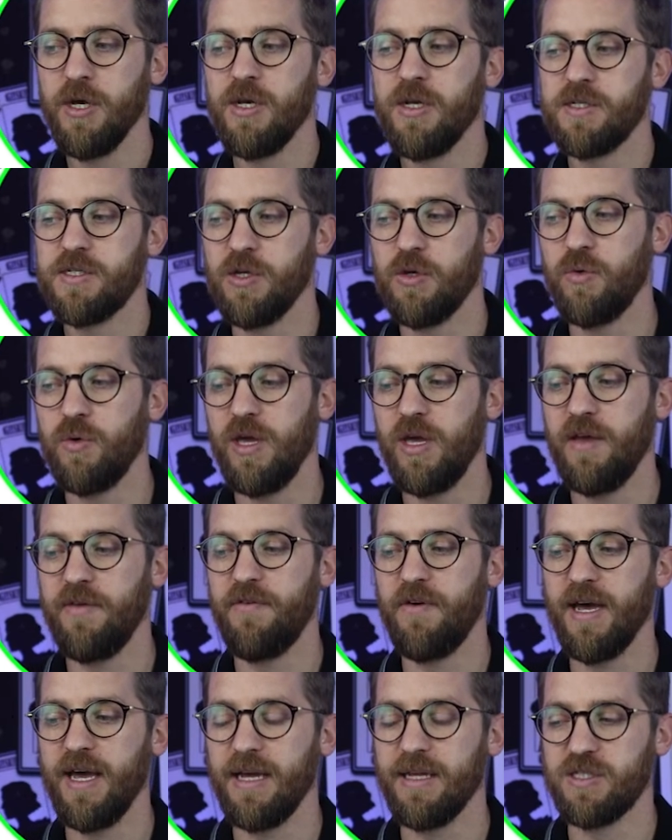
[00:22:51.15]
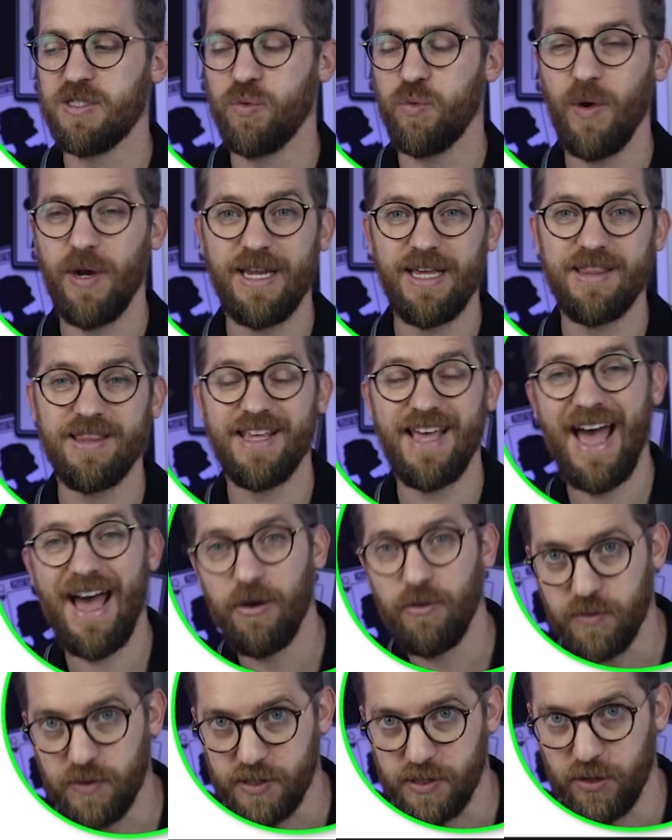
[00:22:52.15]
So if I had
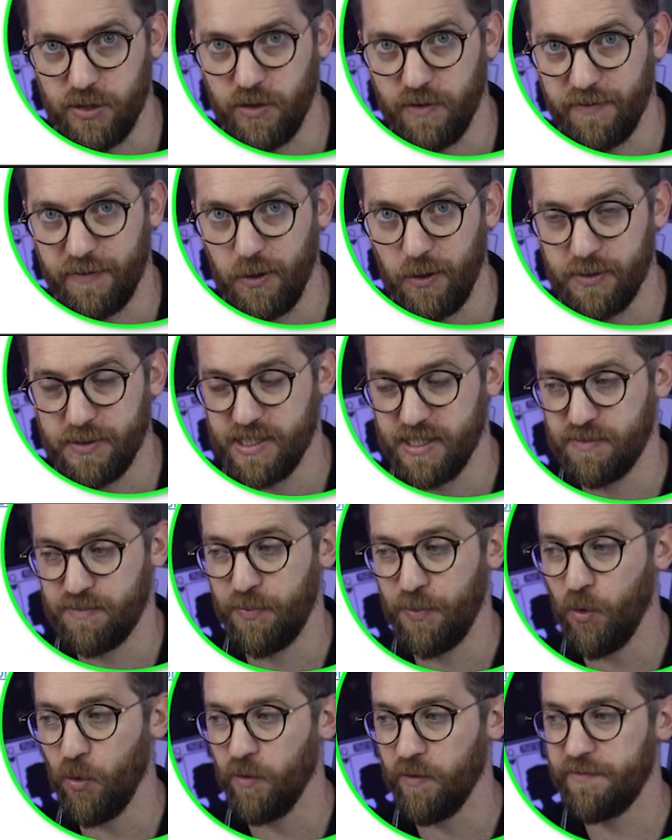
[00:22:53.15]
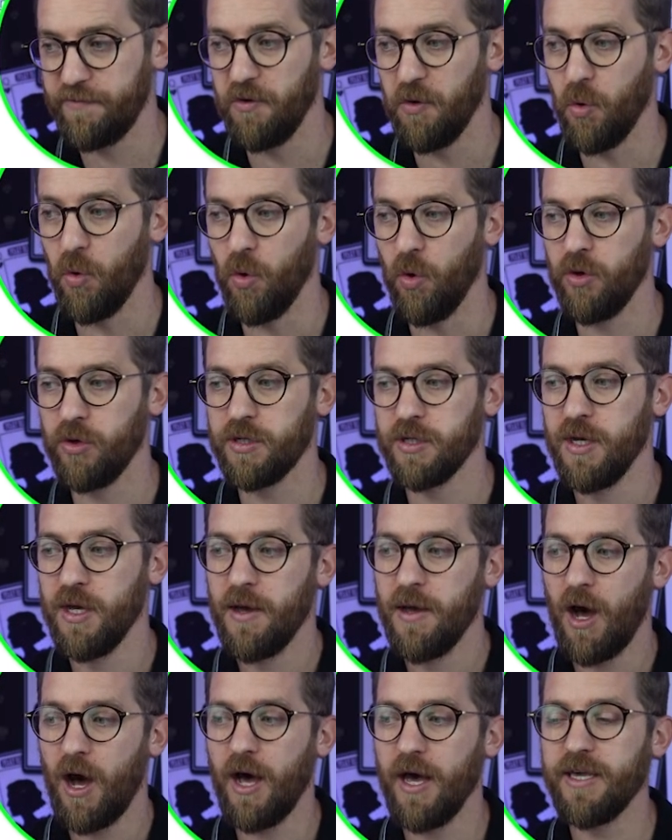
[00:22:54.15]
20,000 of losses brought forward,
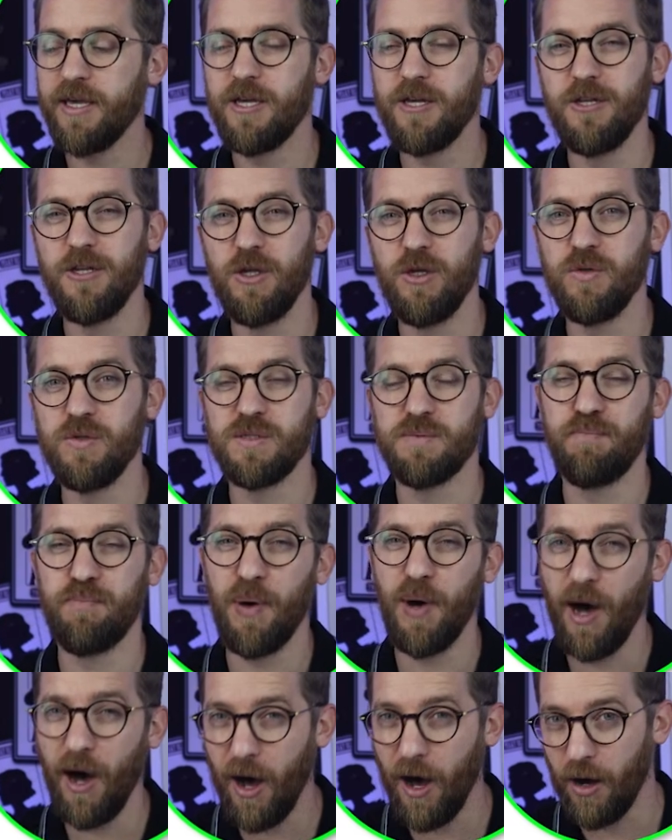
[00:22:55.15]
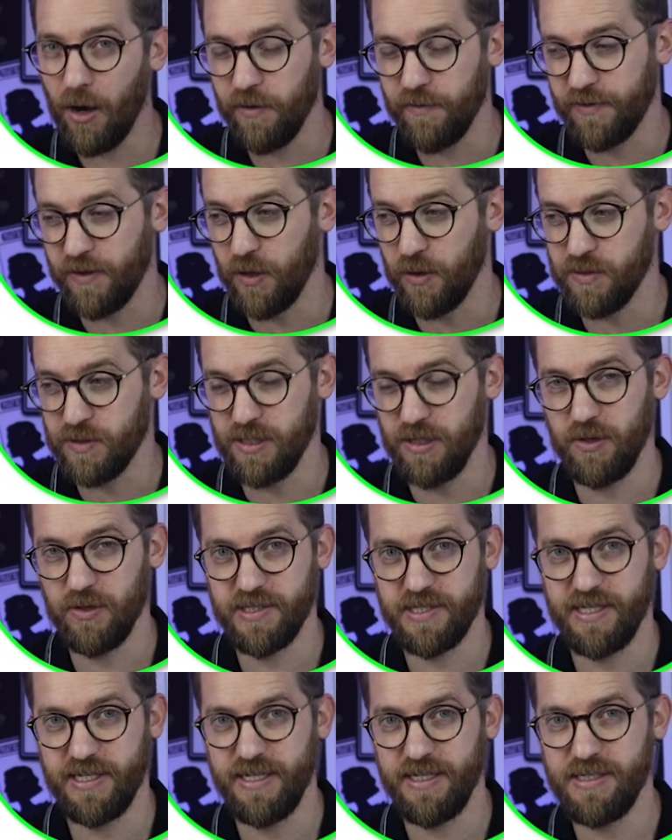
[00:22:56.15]
I can use part of those
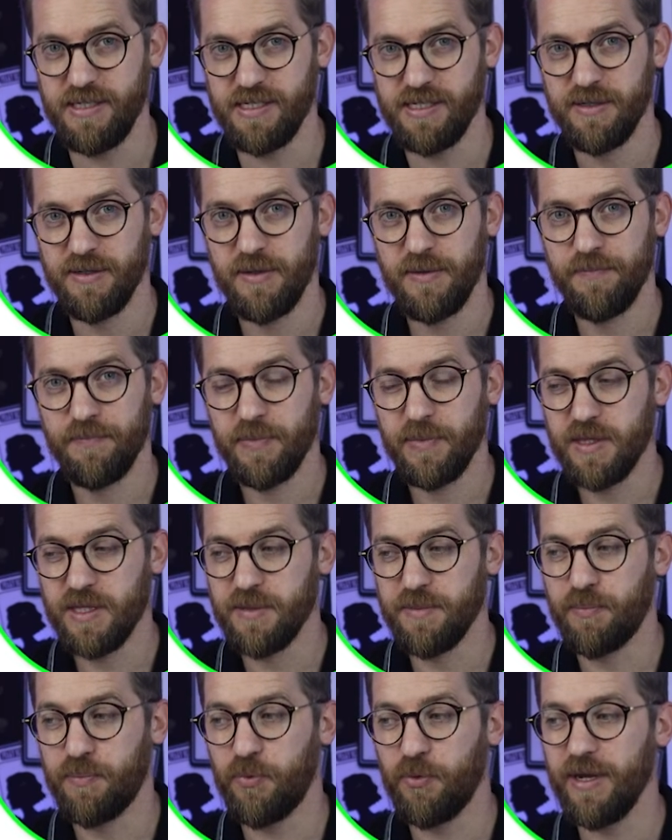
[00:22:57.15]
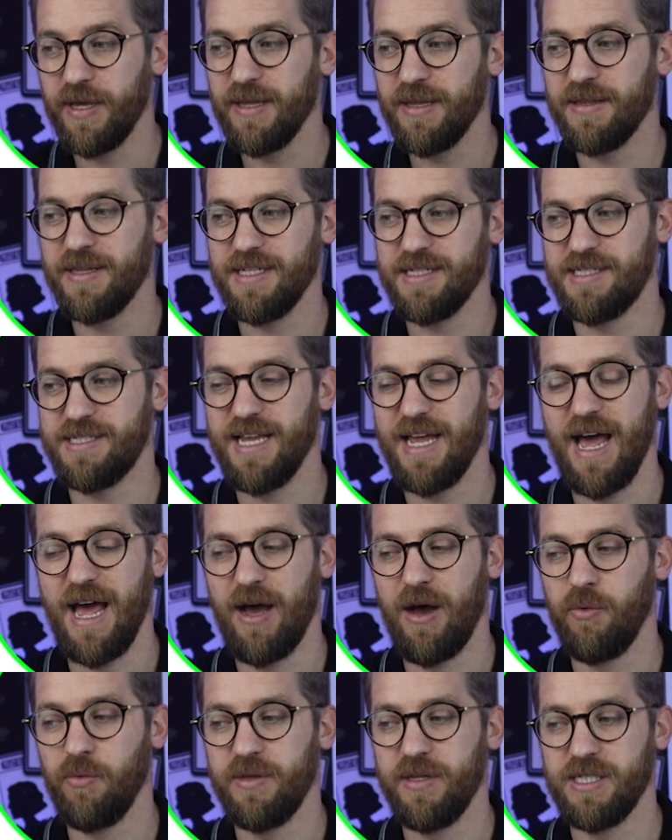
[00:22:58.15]
losses to bring this
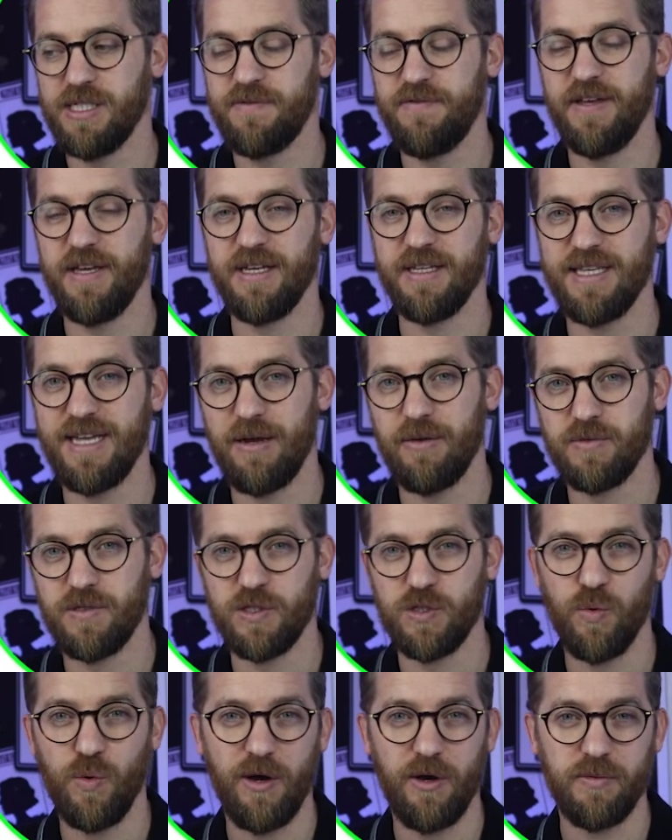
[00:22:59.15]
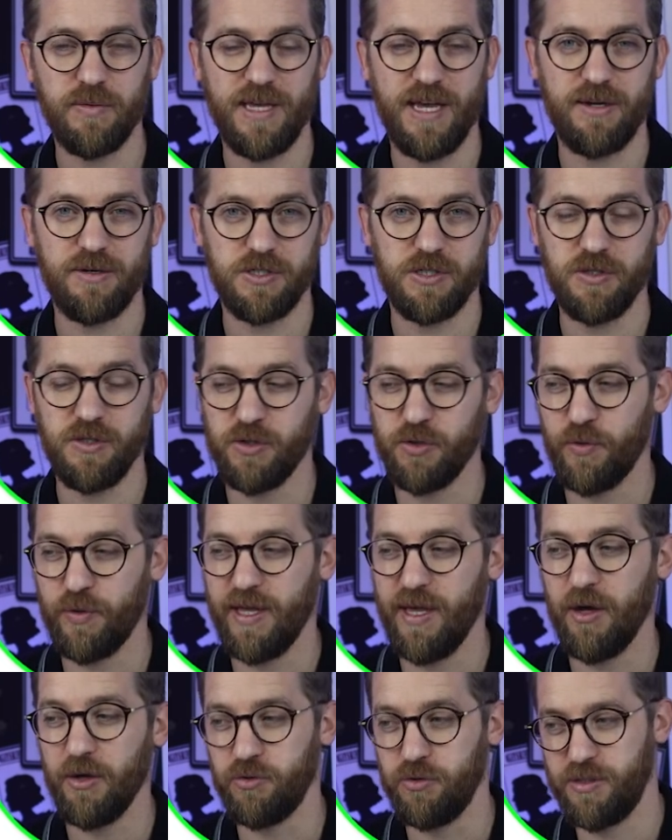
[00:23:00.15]
down, this figure down to
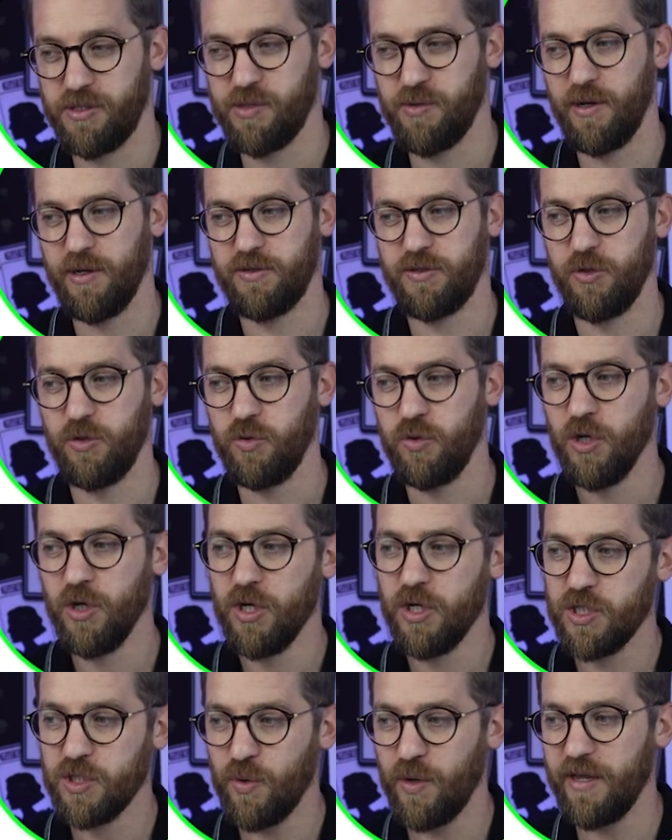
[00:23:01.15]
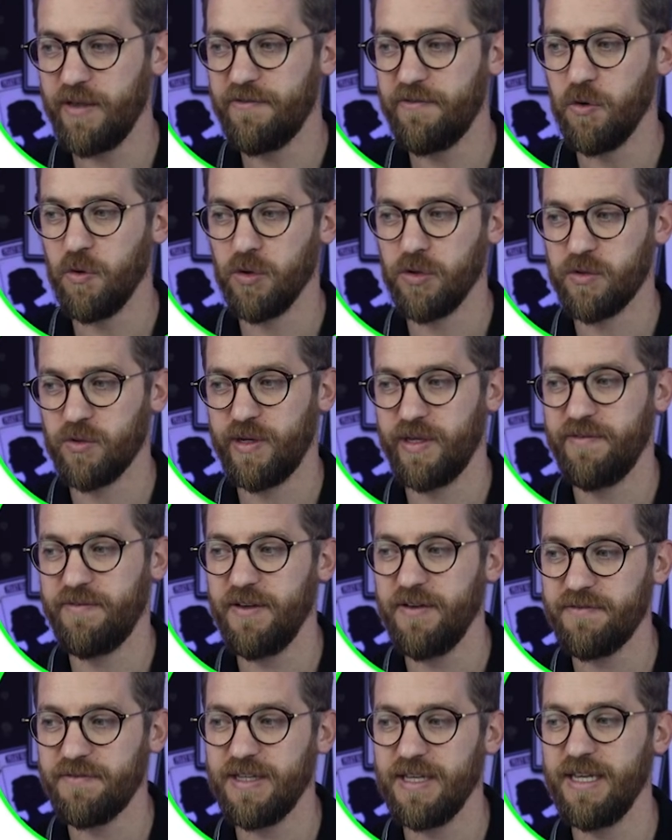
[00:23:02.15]
12,300. I'll do
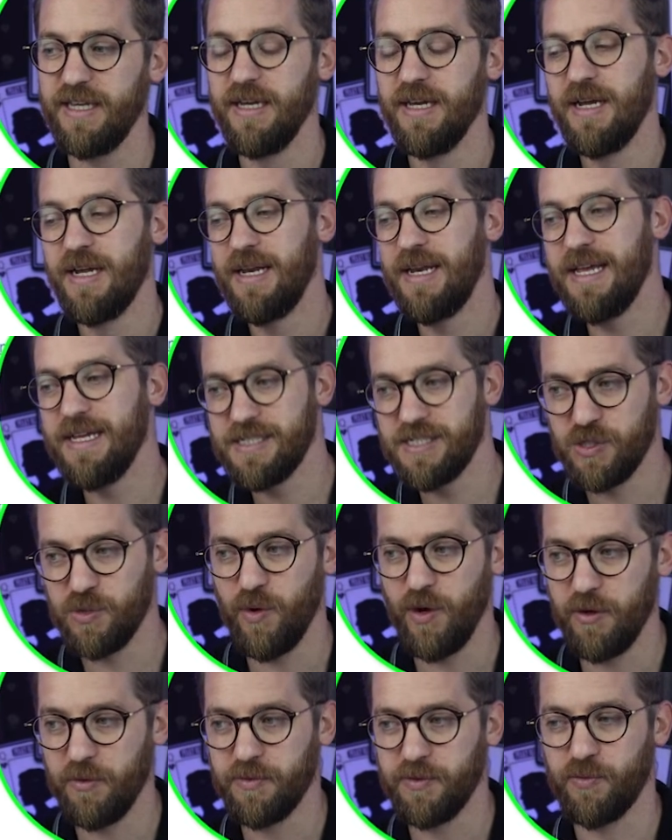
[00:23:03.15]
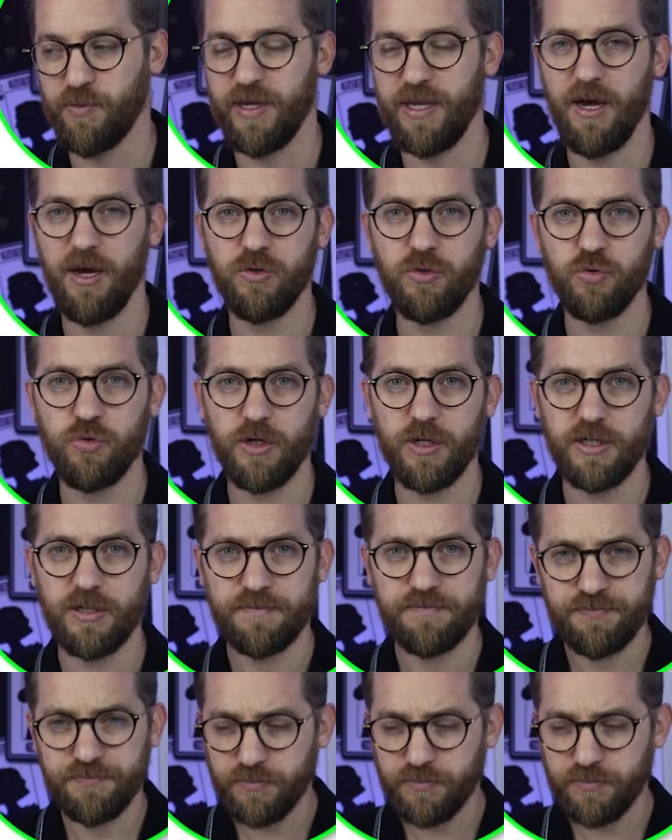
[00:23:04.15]
24,350 less 12,300,